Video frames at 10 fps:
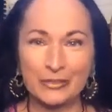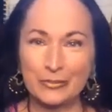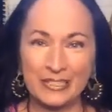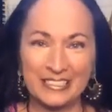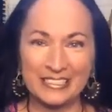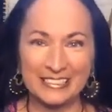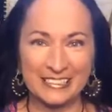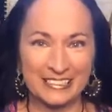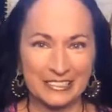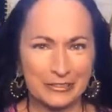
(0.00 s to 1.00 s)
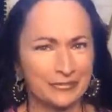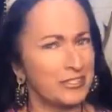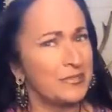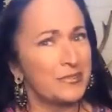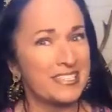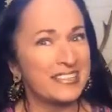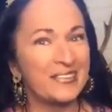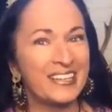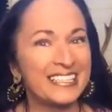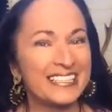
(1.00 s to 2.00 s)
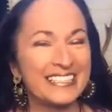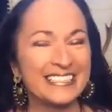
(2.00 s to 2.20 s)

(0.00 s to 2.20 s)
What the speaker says: one and a confusing one